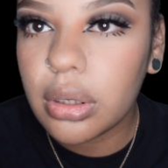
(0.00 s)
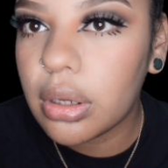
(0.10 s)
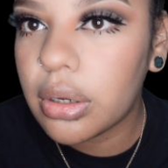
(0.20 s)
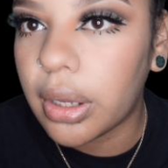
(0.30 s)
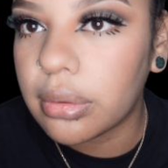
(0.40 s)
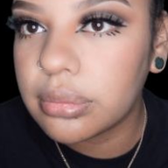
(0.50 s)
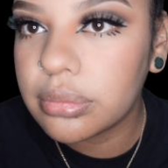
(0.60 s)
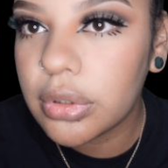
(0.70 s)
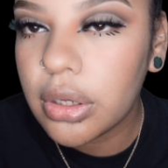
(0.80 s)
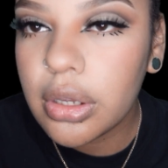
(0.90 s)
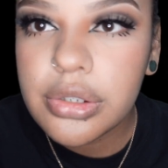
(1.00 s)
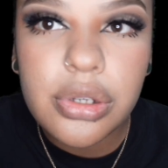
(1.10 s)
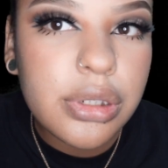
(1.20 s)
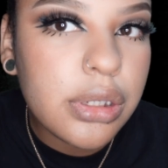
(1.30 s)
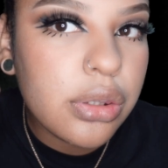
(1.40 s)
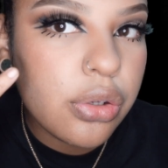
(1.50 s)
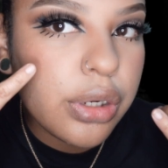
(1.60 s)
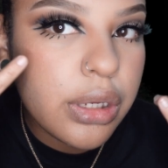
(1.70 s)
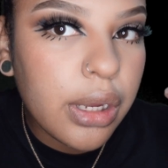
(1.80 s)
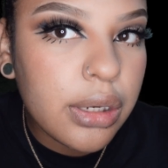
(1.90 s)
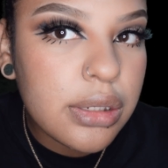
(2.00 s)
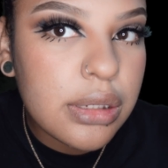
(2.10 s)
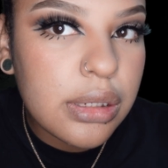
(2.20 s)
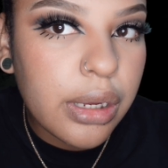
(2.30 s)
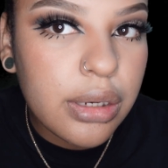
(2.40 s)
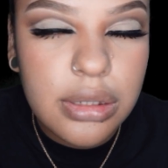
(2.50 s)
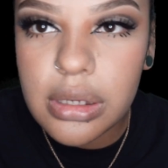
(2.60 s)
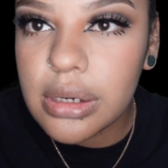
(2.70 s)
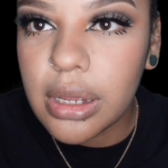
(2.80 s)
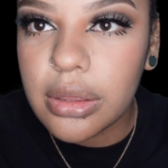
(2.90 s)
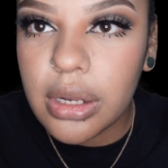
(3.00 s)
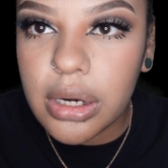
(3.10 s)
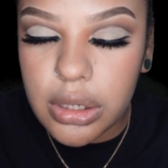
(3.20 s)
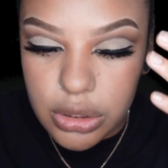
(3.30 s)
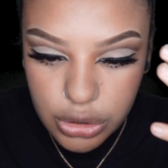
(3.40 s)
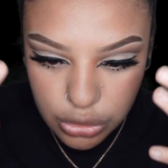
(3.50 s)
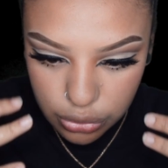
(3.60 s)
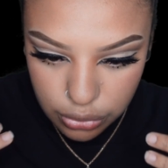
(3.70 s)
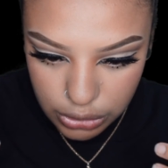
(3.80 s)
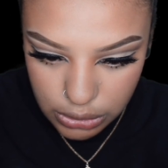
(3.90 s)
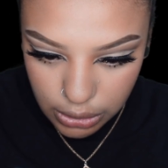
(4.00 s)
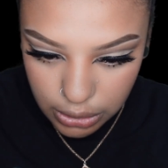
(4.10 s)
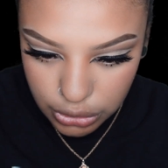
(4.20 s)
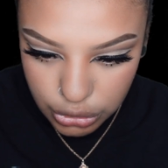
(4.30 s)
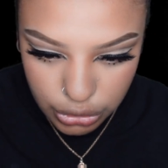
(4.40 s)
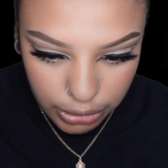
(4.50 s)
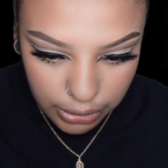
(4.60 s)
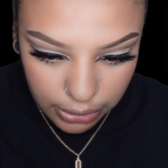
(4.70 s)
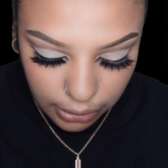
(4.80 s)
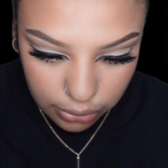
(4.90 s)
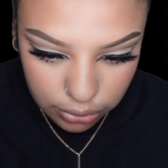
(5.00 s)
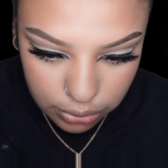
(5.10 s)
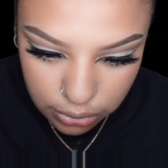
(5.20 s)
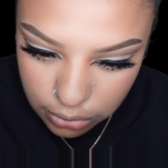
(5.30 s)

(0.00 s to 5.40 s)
Okay. So I did 3 kind of slanted, and then I did 2 just like straight down.